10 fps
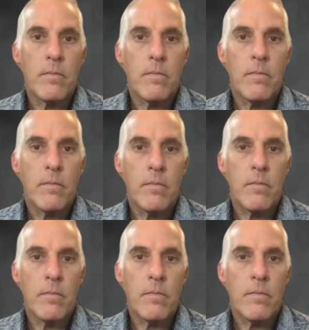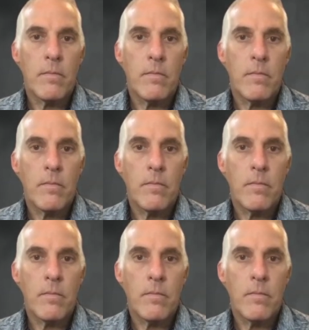
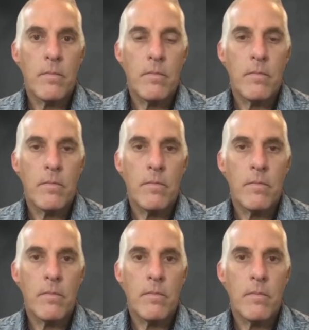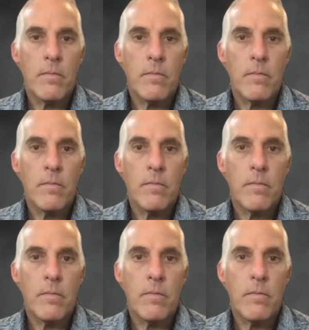
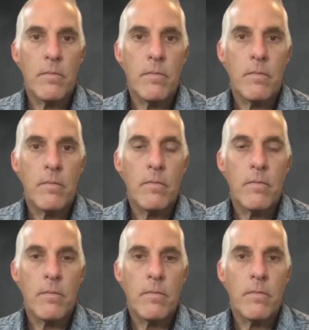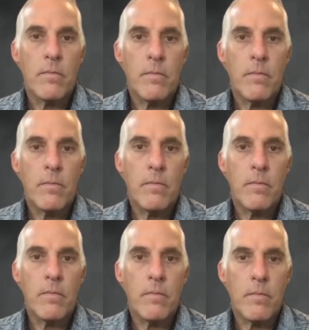
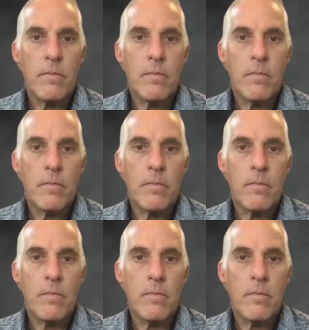No words are spoken by the person on screen.